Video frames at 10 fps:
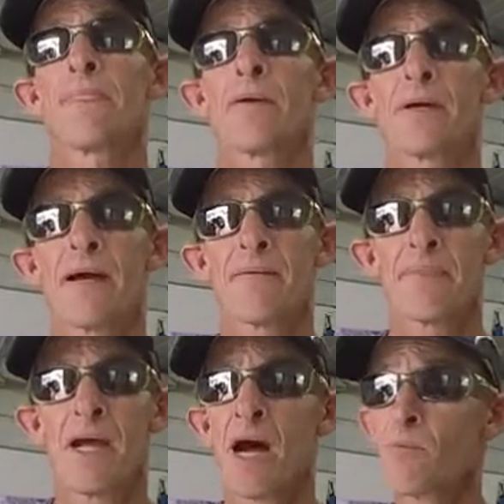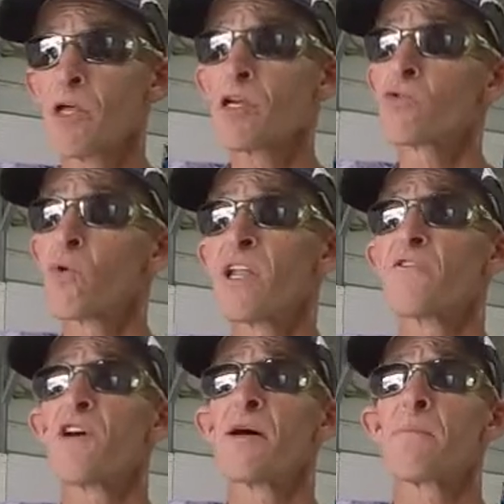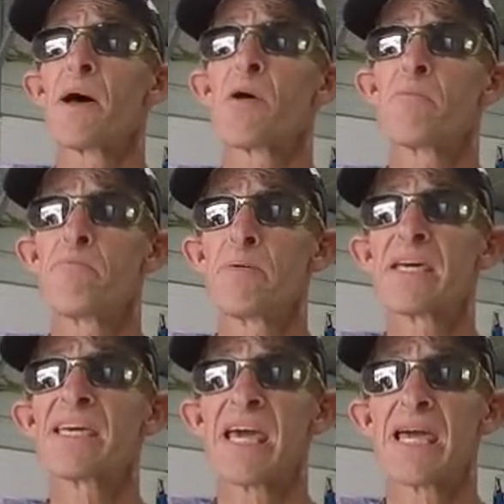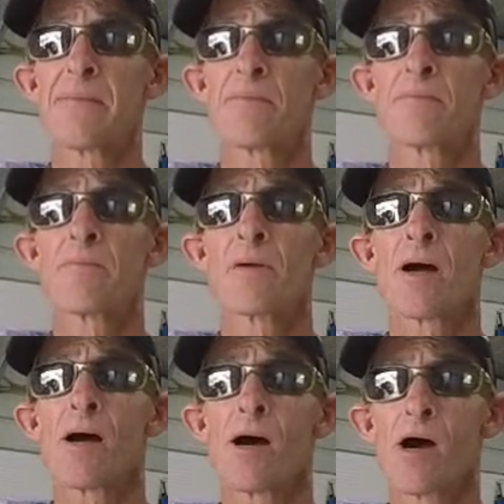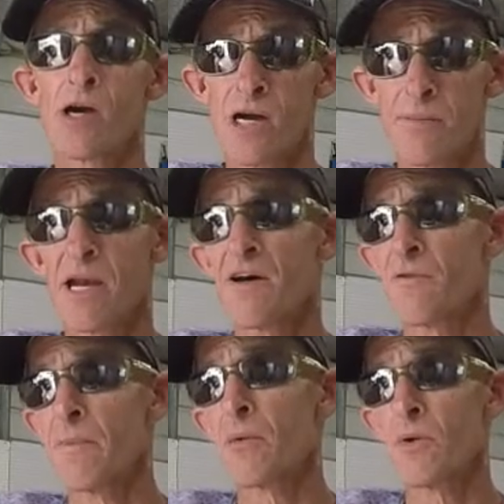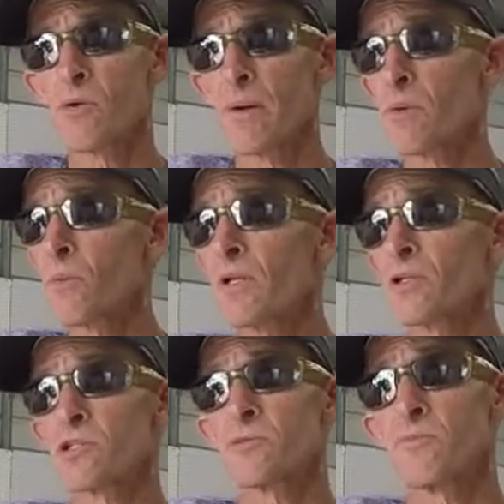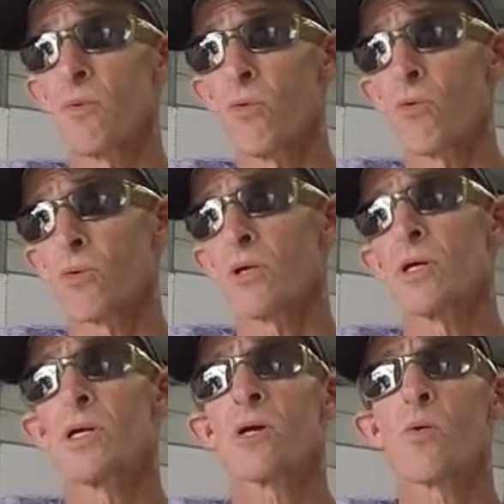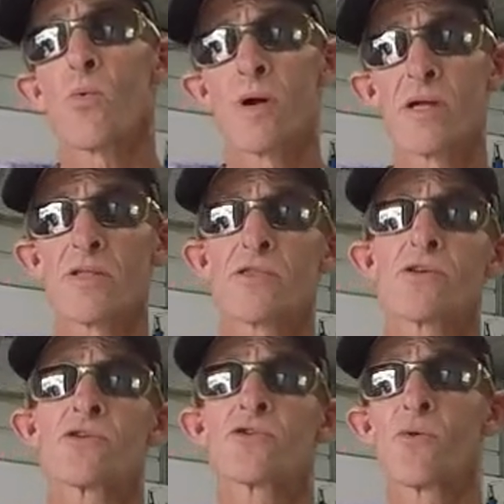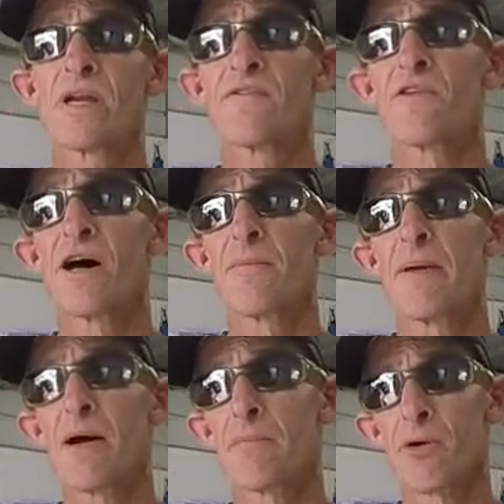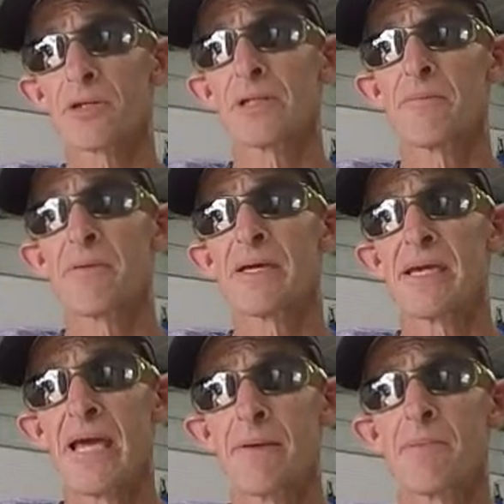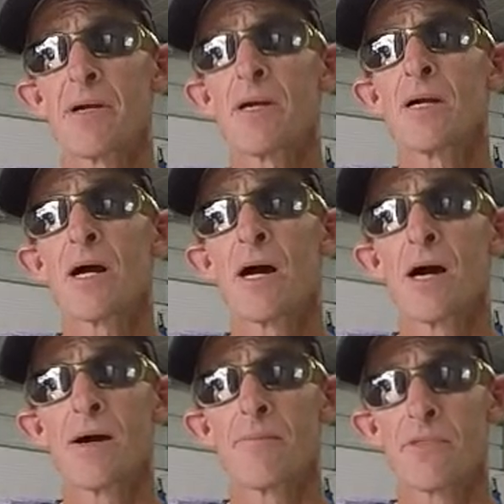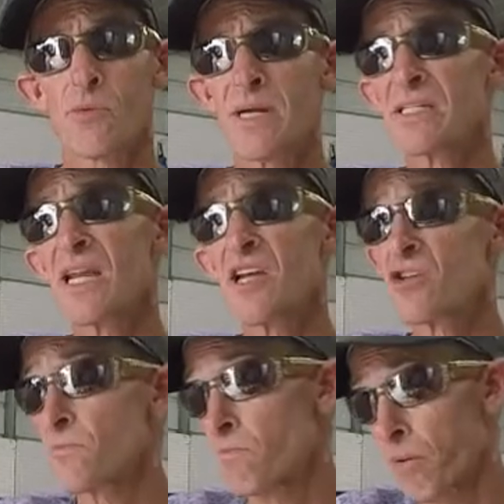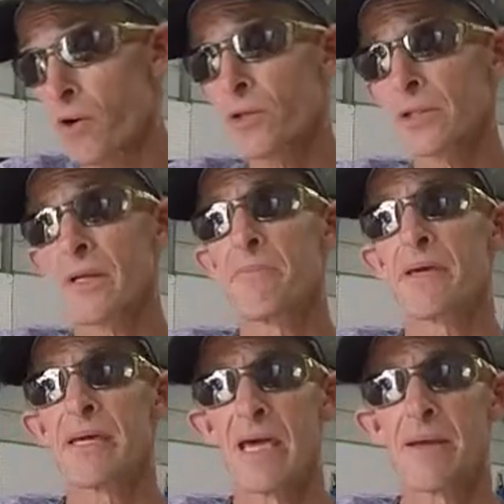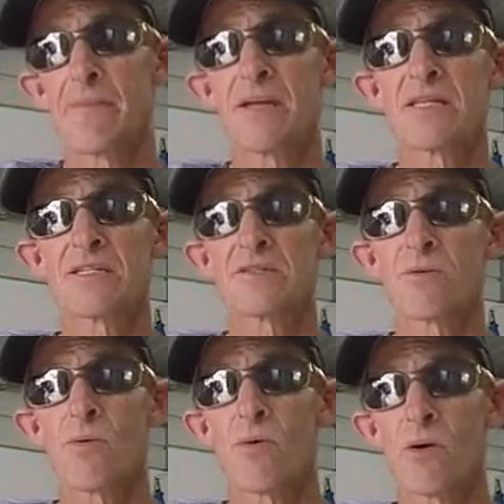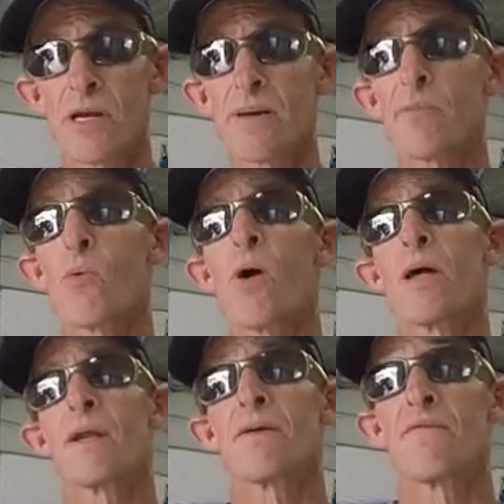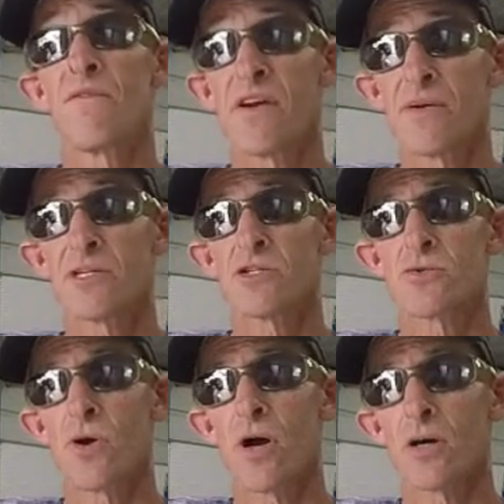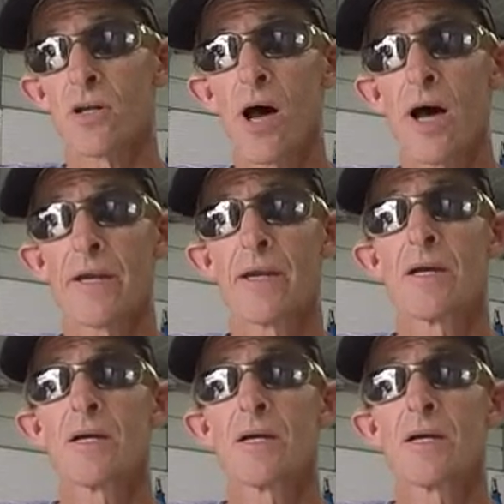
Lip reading: Okay, I'm running 25-pound big game coming off of my reel. My reel is spooled with 25-pound Berkley big game. The reason I use Berkley big game is, number one, very strong line,